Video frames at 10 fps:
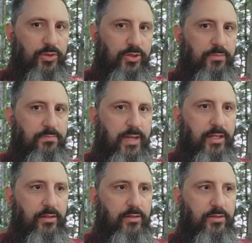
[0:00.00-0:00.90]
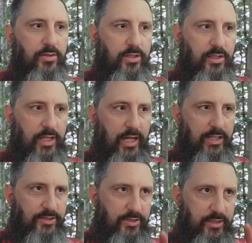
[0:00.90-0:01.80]
will submit to the
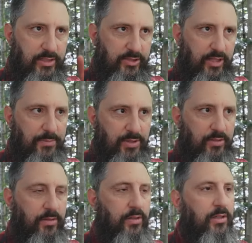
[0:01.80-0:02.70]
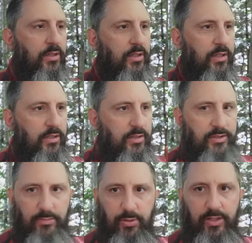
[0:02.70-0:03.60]
lies and the deception
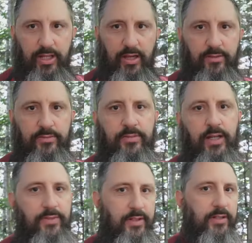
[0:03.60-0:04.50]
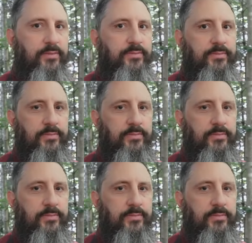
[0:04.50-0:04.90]
that they're putting out out there.